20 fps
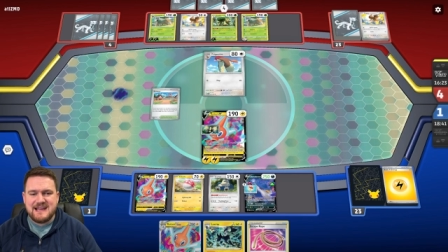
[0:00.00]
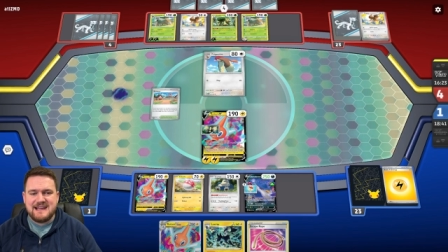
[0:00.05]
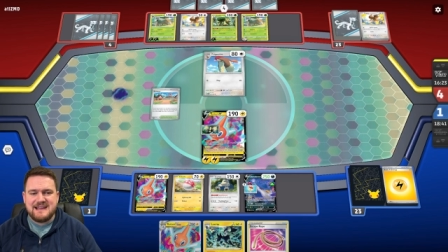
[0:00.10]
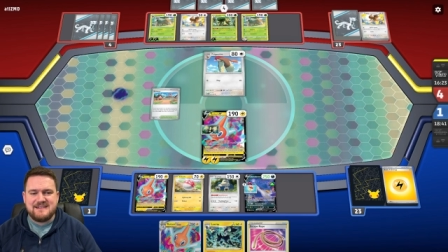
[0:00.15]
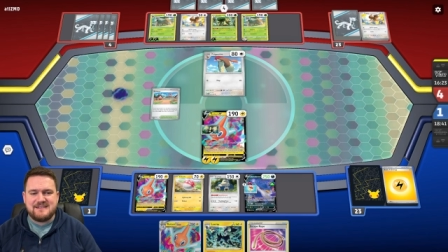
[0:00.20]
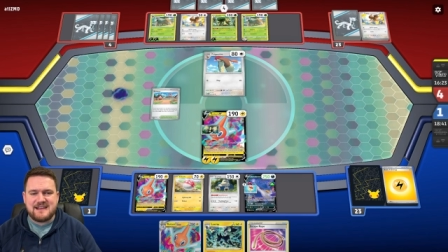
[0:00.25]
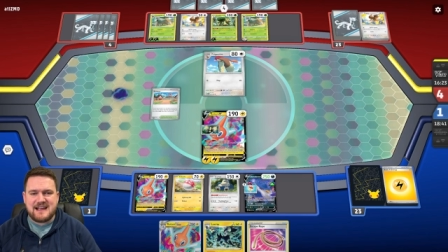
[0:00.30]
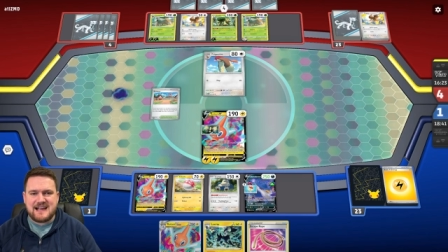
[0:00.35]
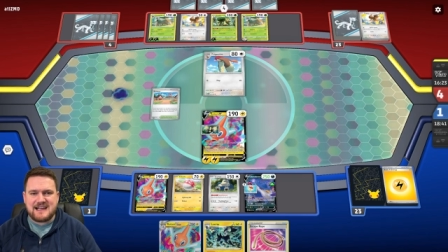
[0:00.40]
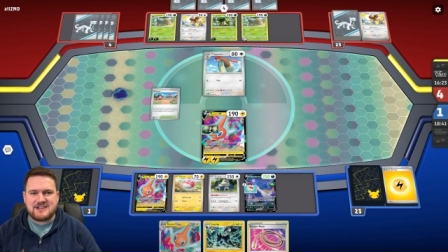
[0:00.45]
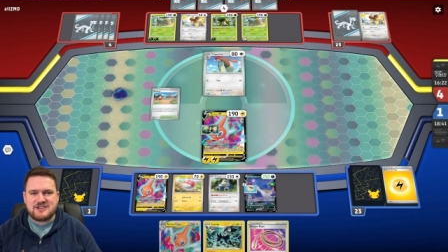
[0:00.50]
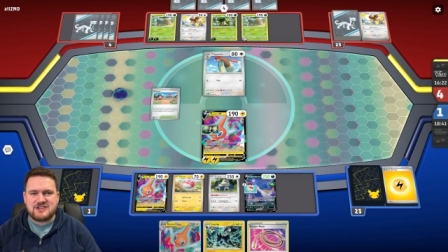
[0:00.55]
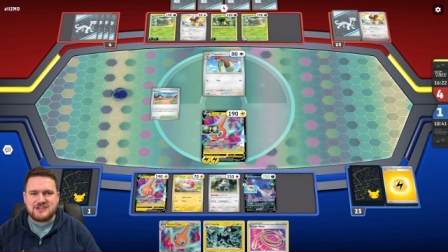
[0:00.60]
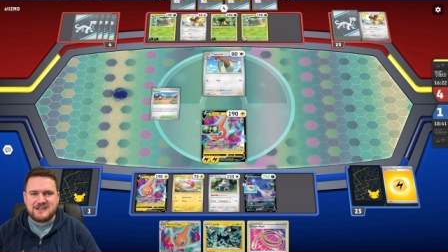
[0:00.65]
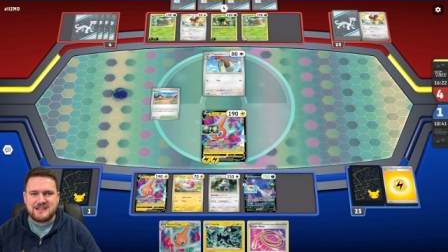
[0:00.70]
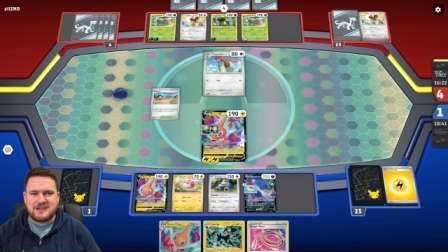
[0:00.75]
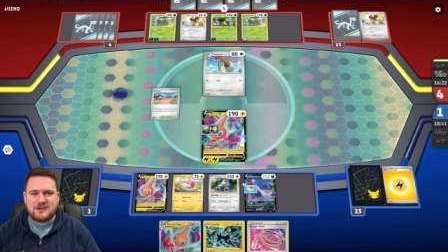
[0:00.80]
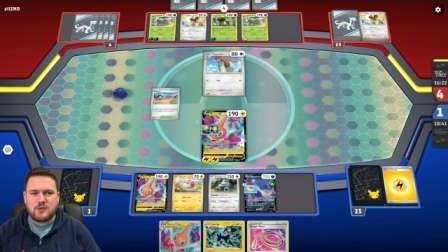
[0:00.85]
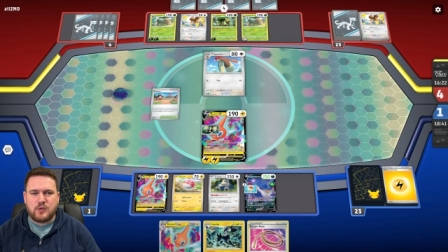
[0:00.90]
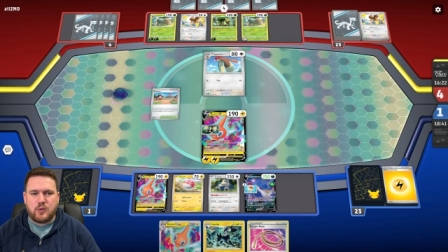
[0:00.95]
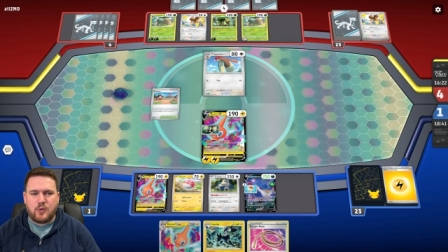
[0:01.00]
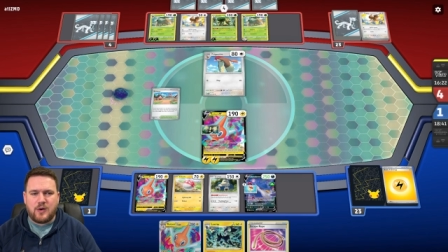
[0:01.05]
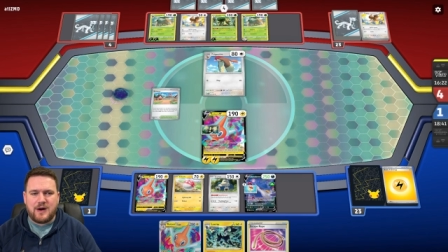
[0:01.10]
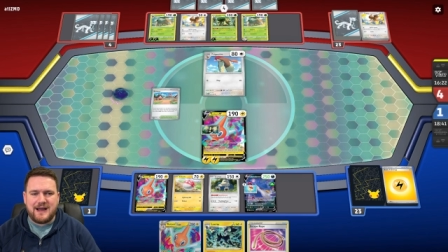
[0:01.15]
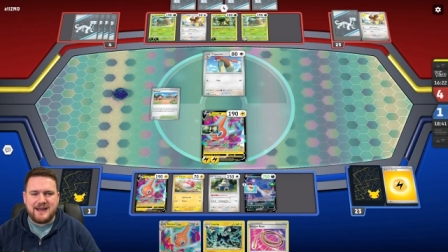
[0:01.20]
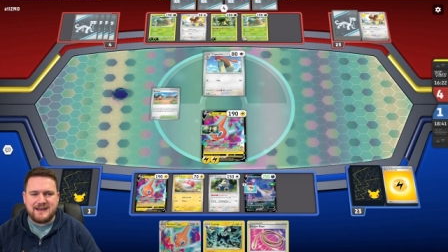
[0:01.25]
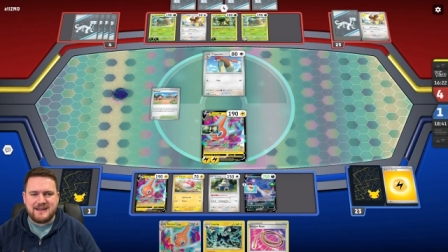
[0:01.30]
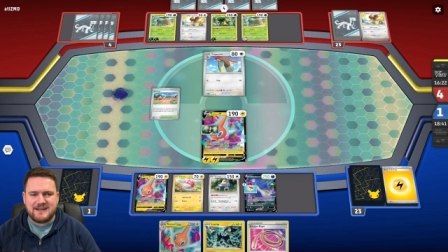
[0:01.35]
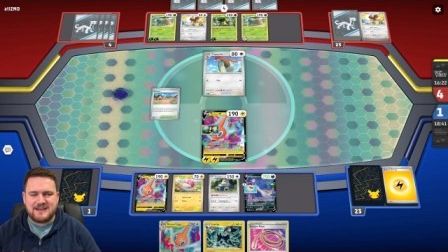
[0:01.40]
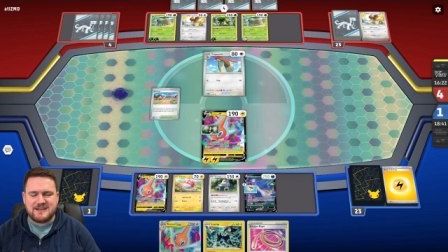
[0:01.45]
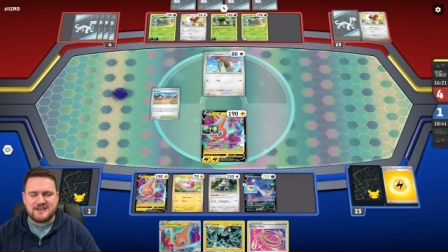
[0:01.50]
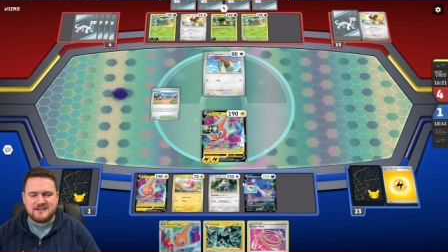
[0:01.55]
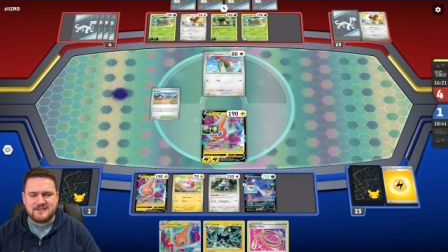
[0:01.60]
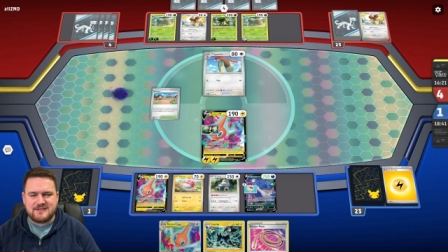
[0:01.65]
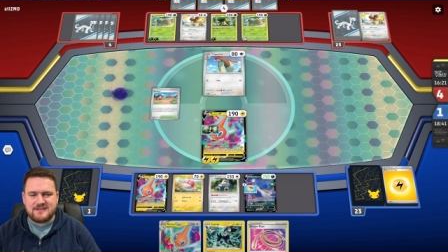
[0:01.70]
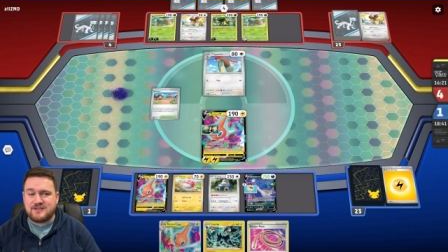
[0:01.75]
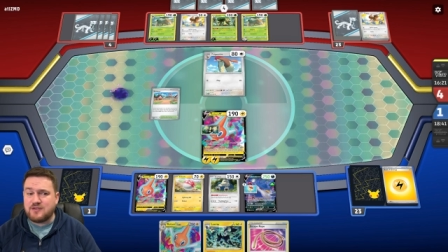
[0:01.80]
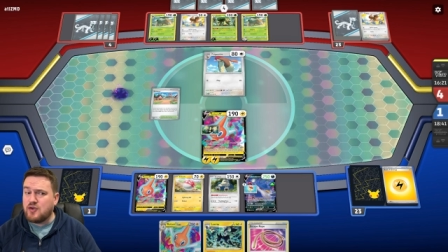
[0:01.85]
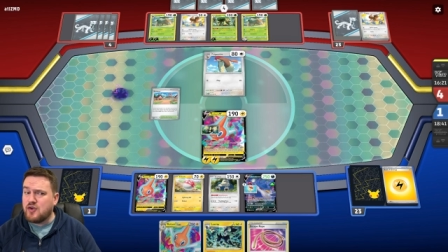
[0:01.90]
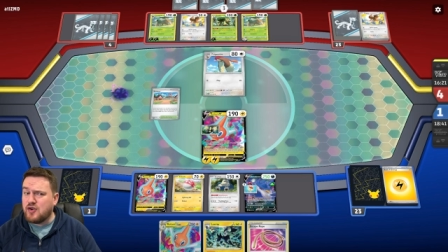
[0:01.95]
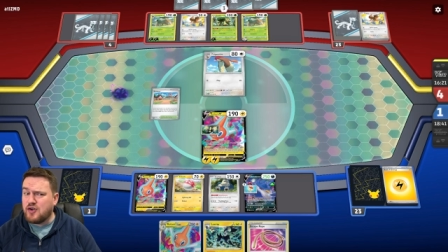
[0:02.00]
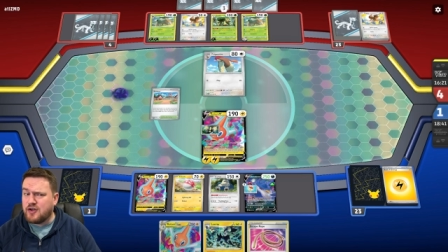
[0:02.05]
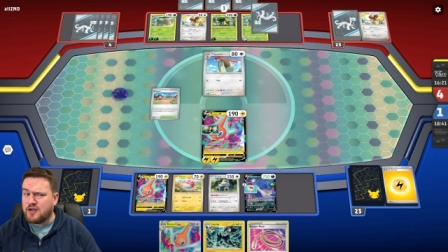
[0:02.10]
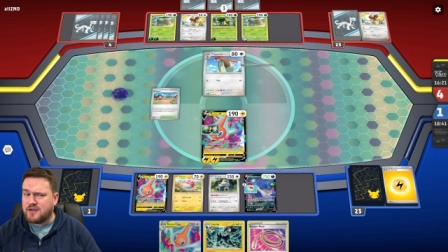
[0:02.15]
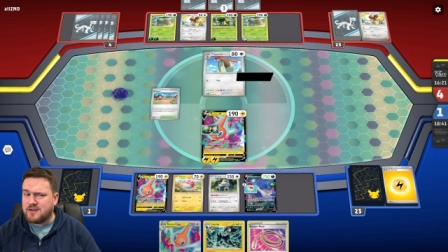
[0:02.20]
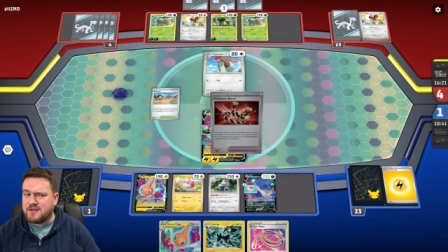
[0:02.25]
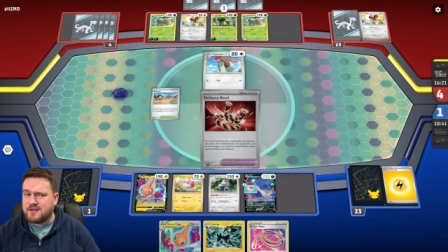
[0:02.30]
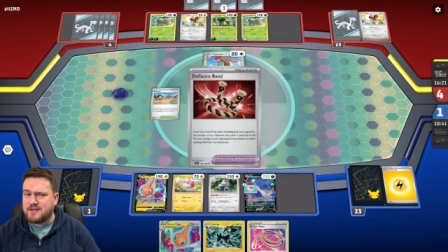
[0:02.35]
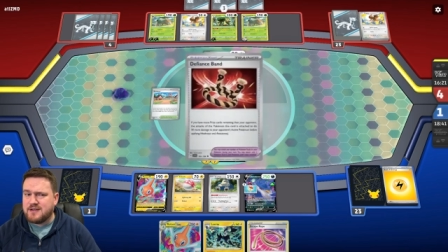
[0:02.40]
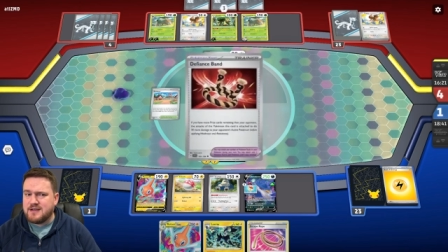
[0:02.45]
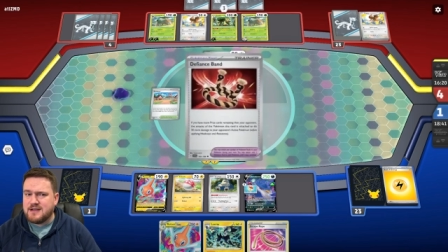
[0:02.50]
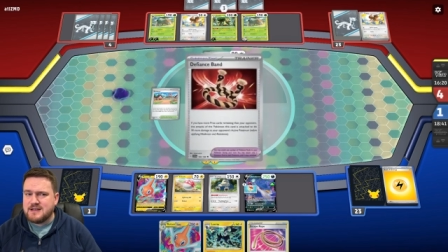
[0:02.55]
is actually quite a concern